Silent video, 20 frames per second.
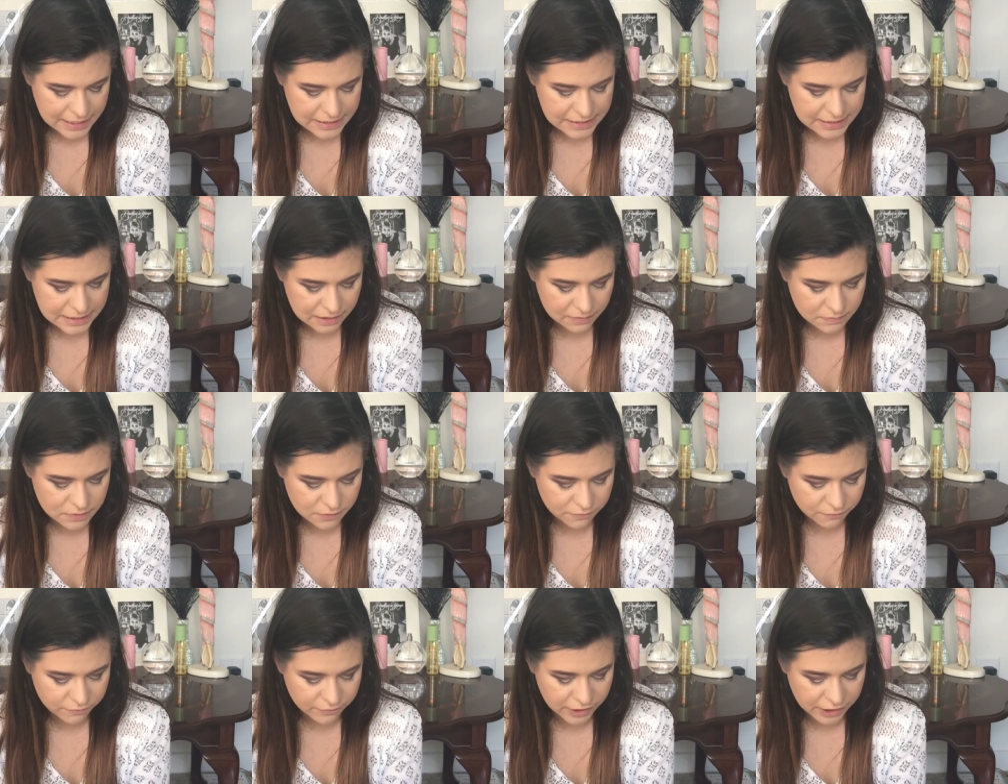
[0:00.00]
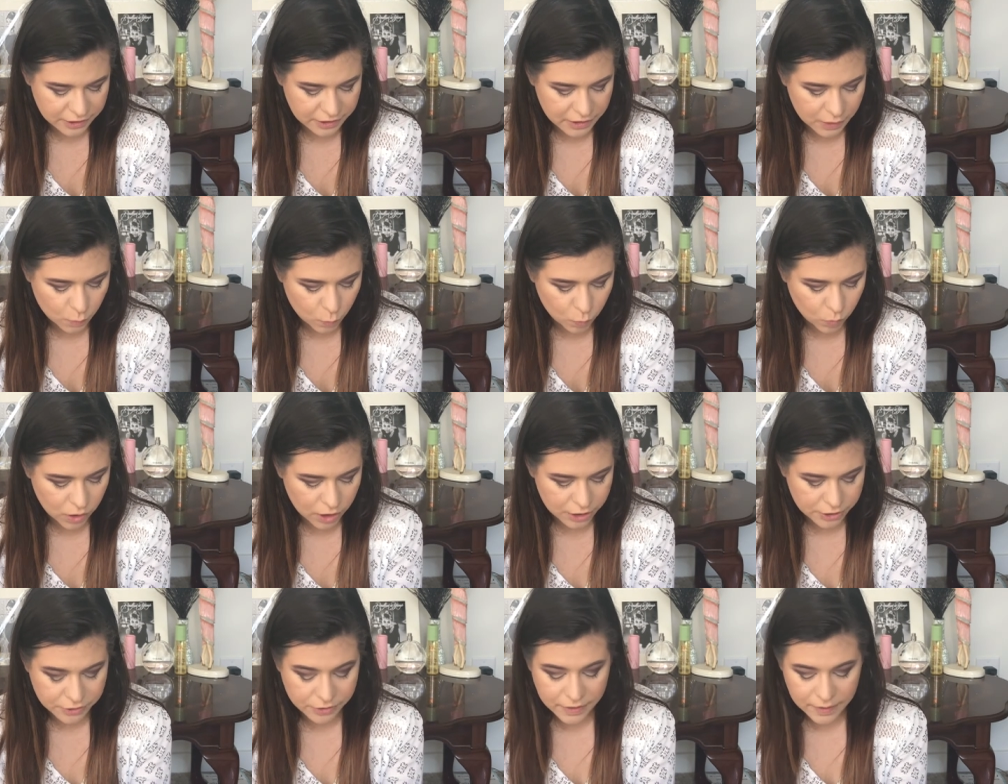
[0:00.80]
it seems very
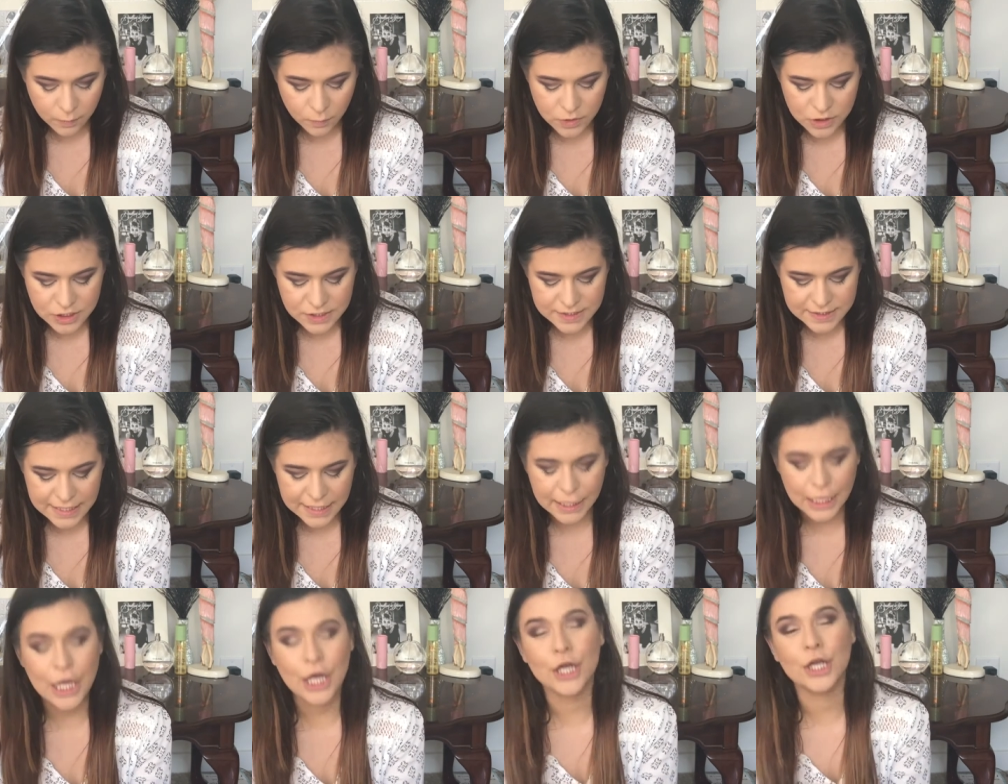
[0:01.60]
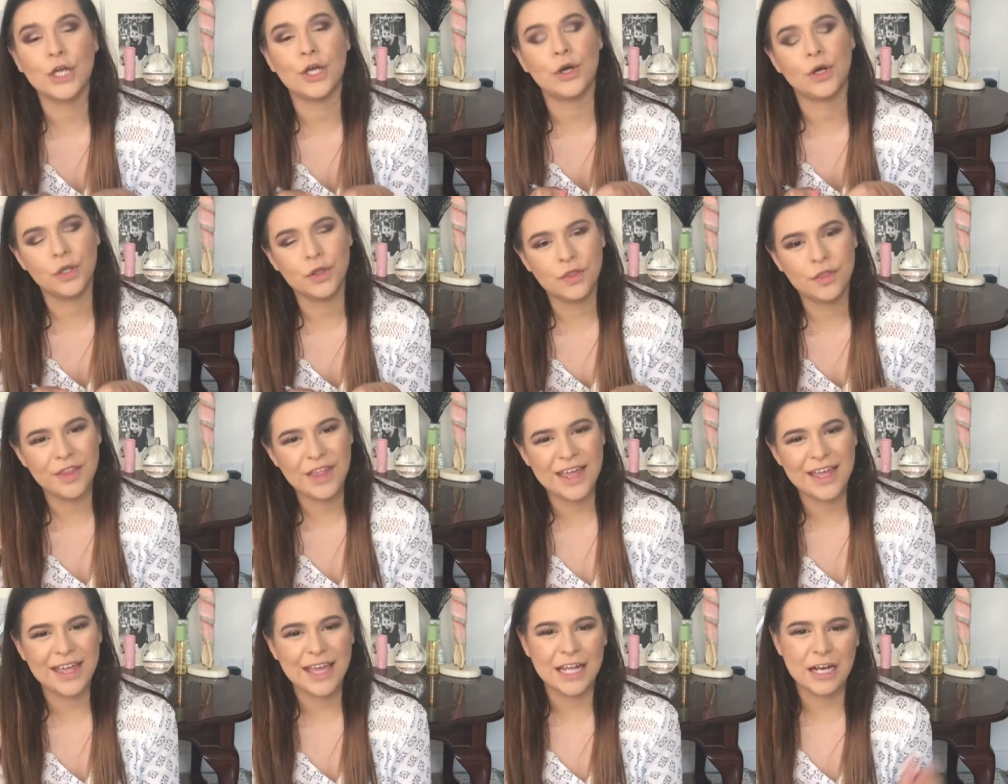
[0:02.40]
watery, which is like a good
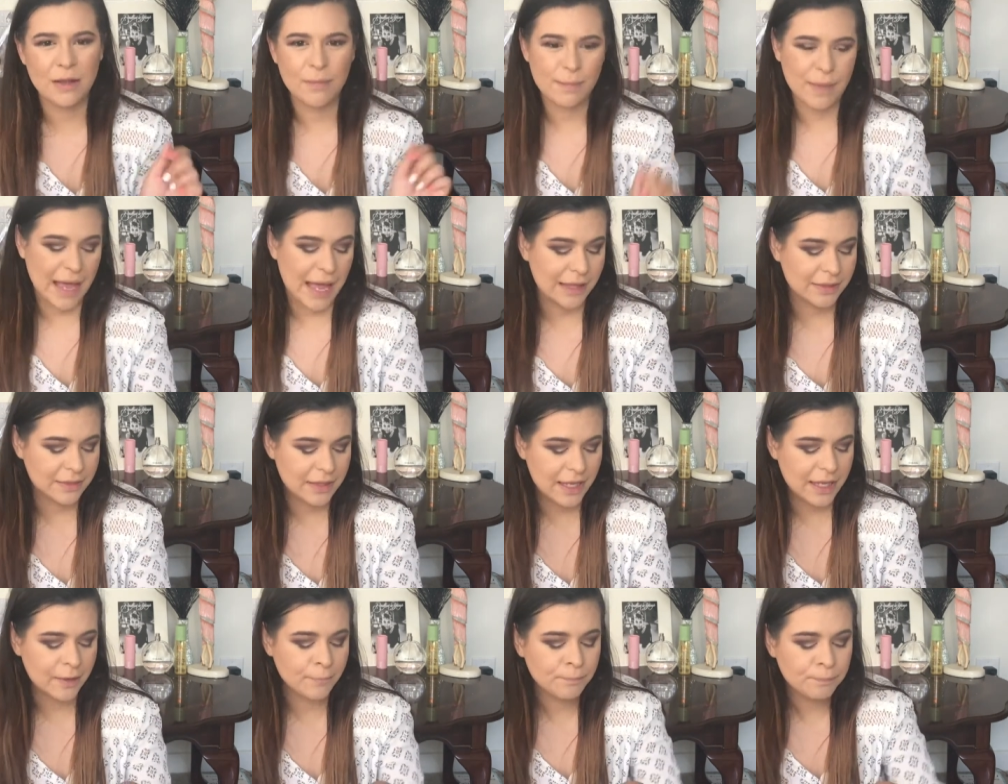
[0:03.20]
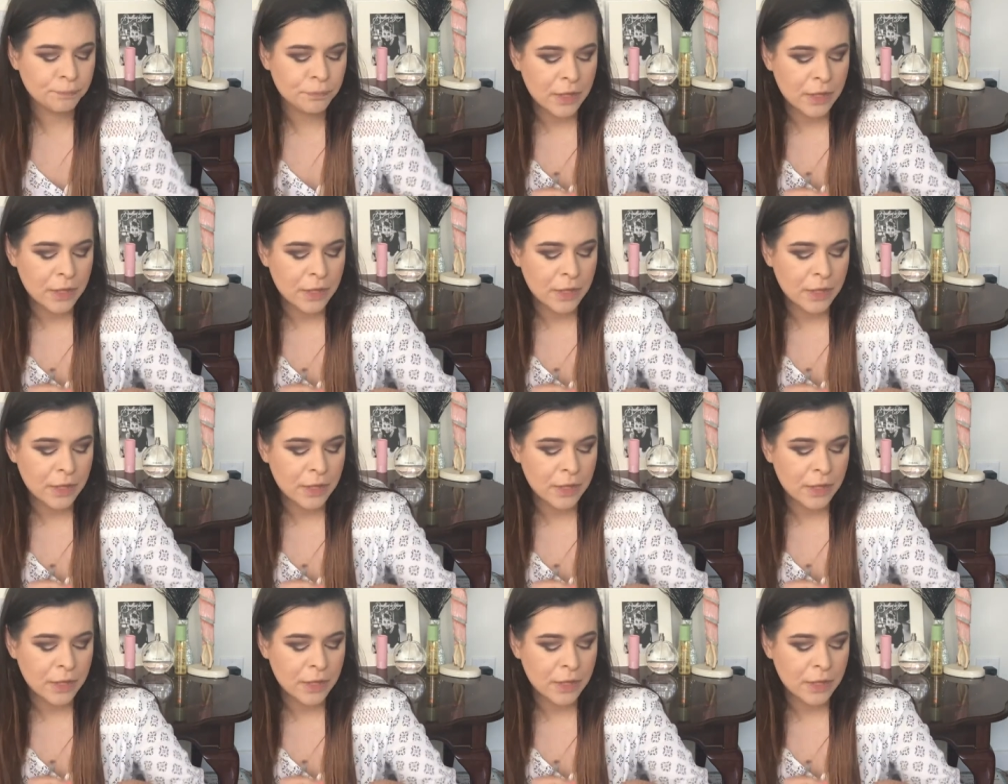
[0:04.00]
thing and a bad thing.